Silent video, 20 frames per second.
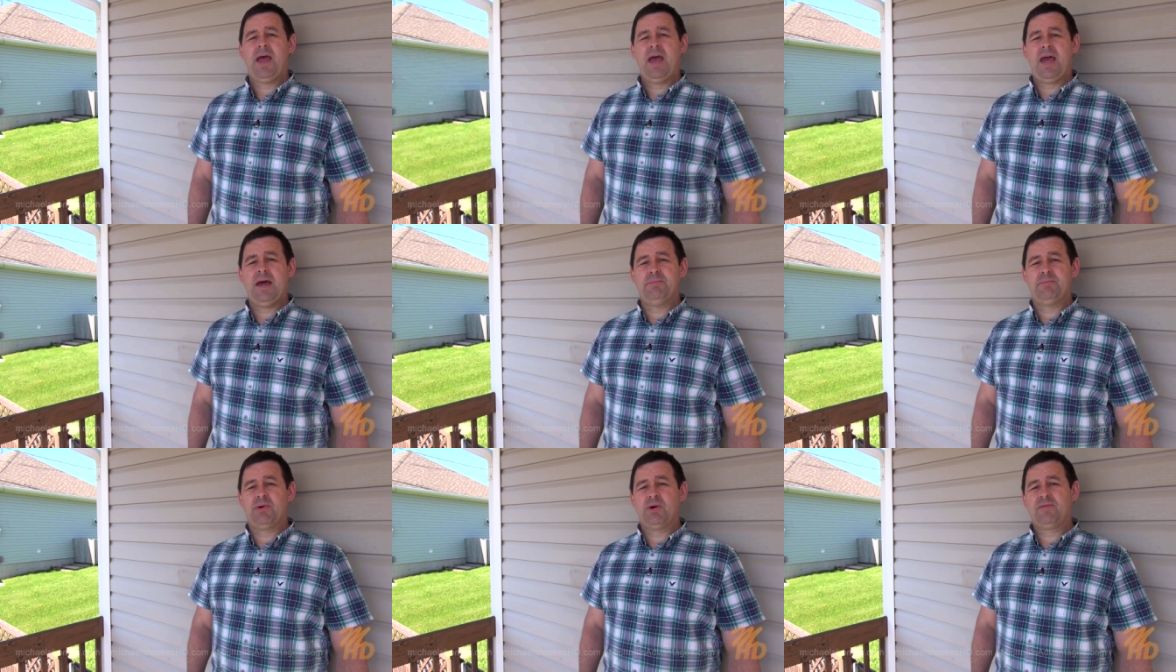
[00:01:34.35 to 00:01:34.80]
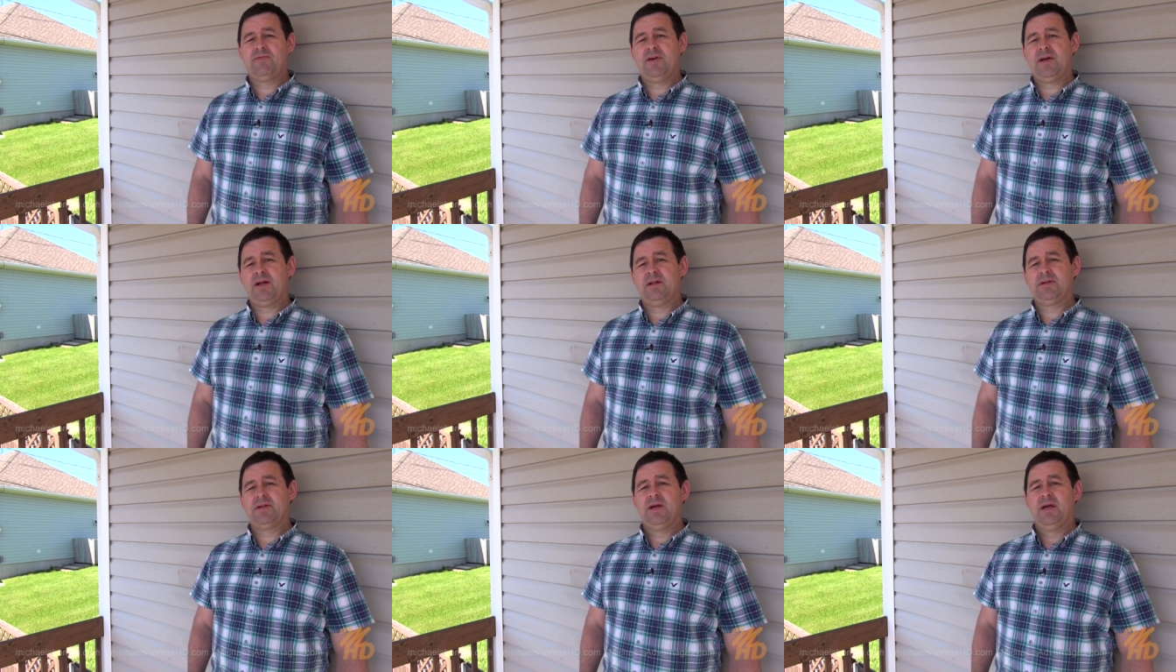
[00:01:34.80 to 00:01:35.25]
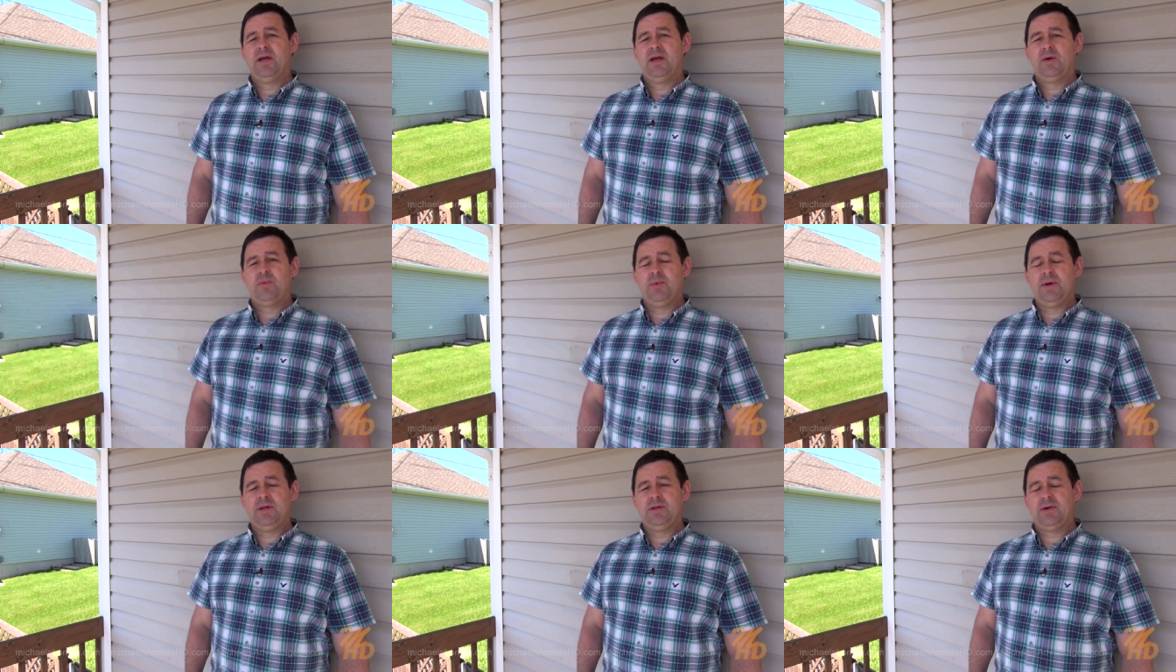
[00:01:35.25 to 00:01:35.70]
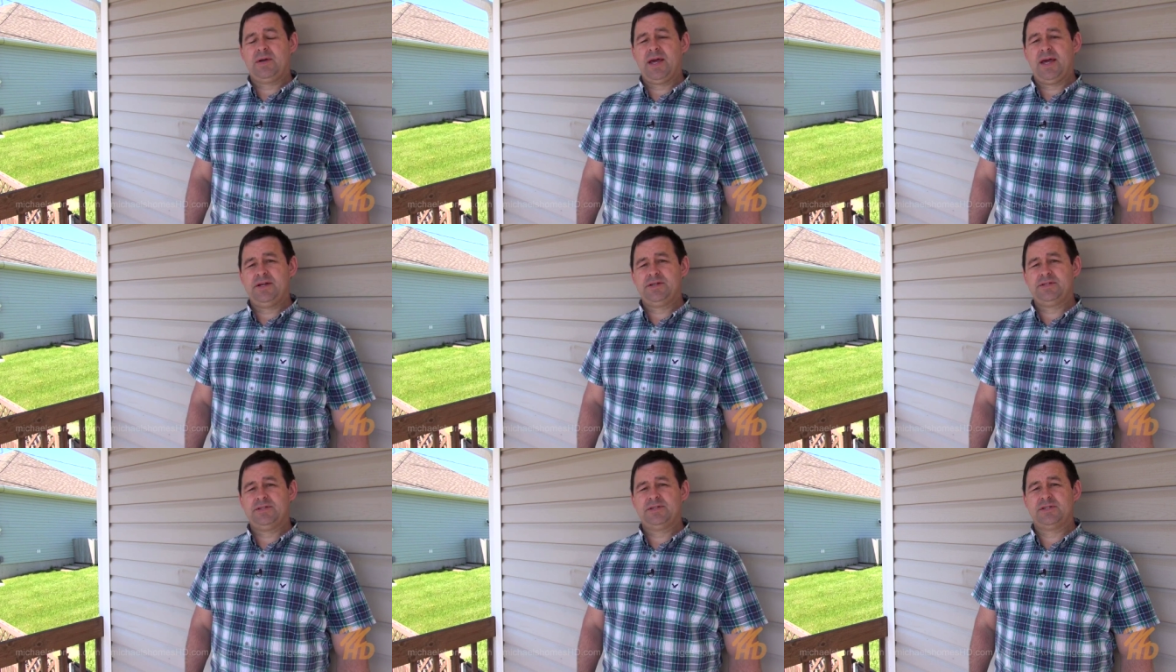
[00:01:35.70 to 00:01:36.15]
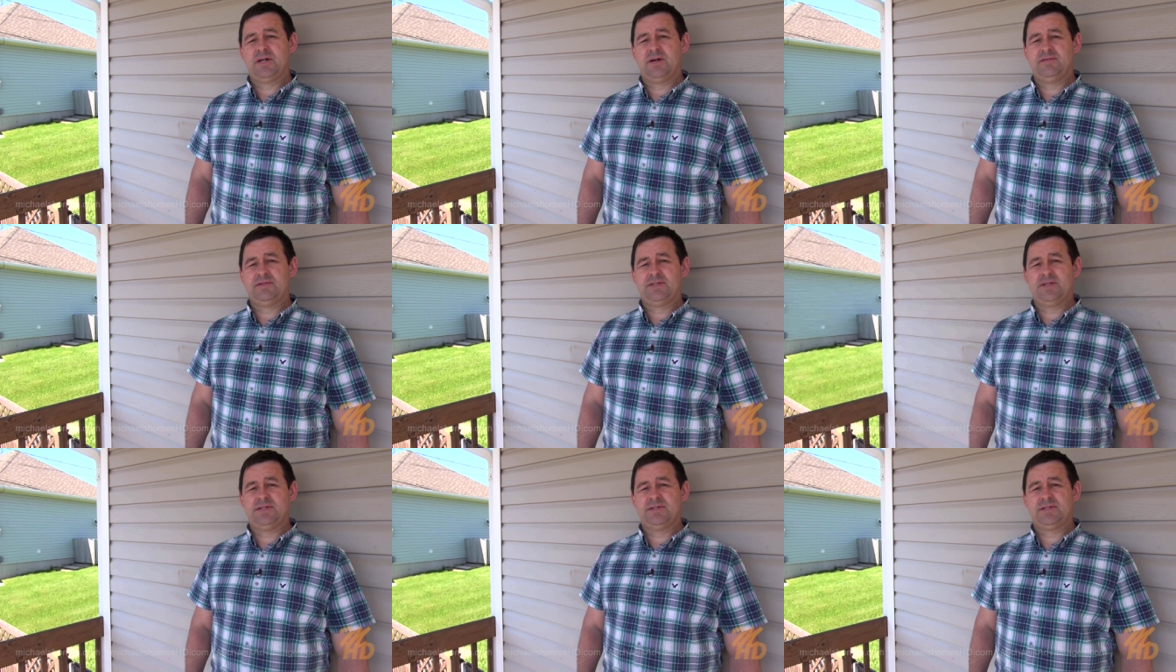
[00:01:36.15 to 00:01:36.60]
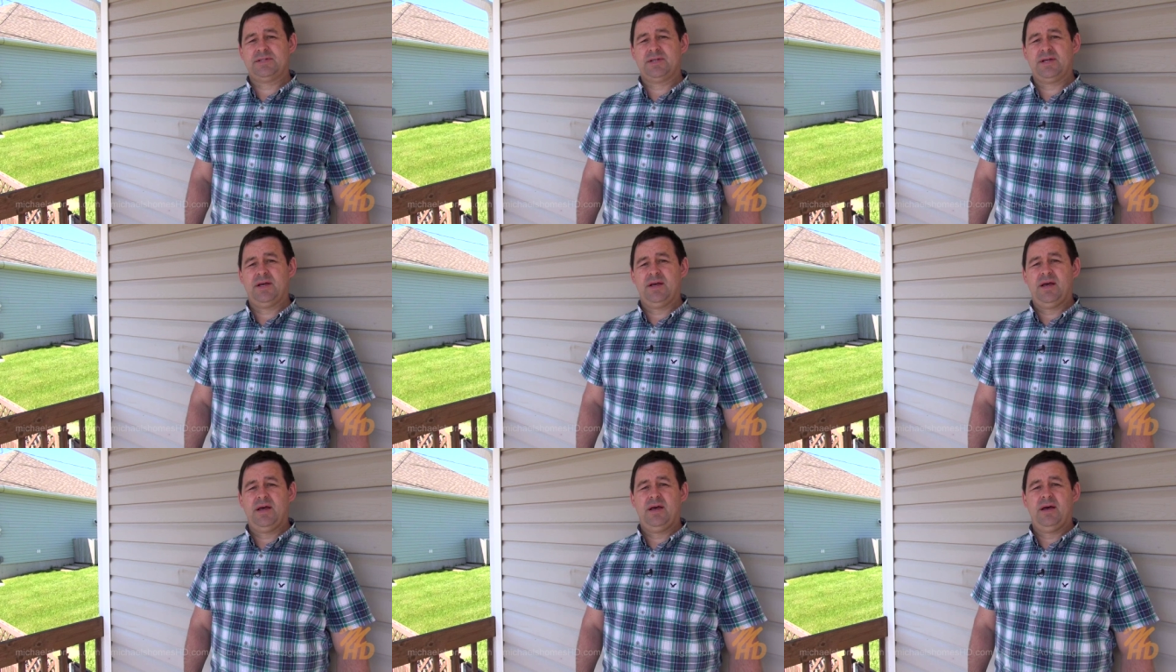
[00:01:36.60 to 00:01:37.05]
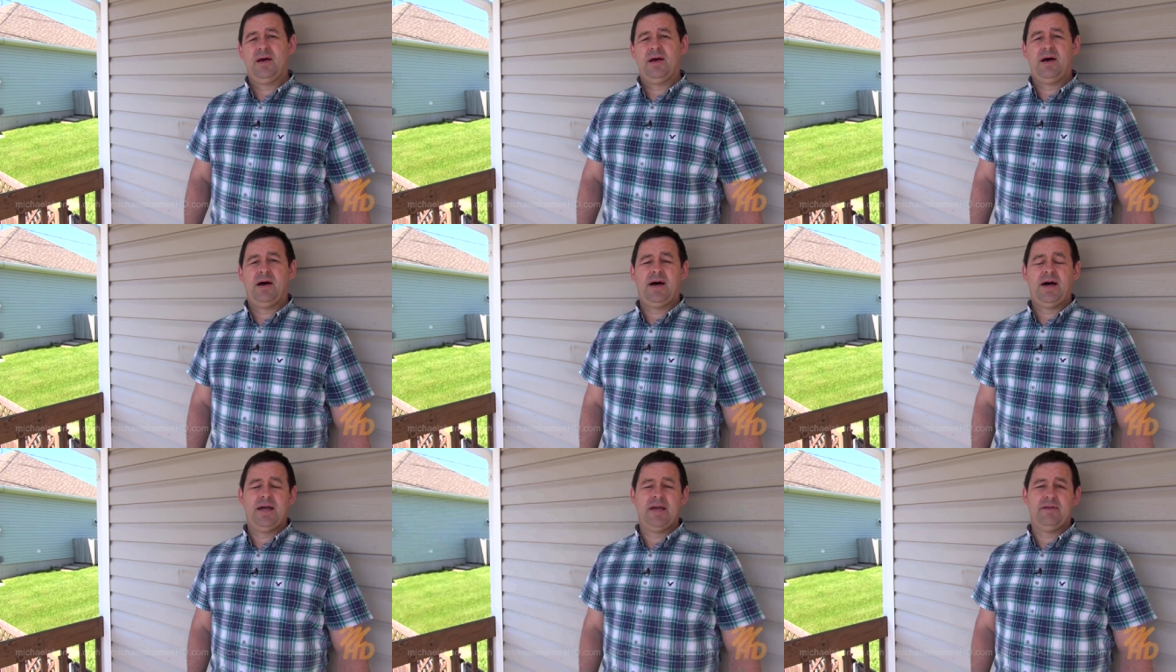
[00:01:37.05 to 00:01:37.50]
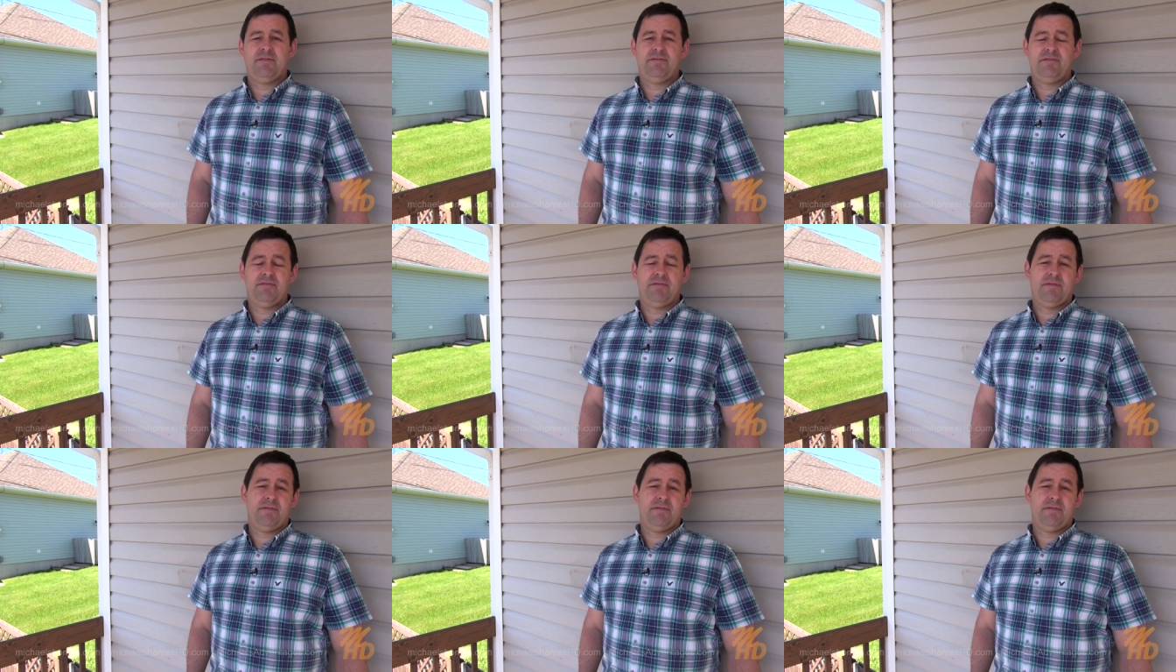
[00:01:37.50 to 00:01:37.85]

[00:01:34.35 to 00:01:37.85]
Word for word: and Brookfield Relocation Services. I have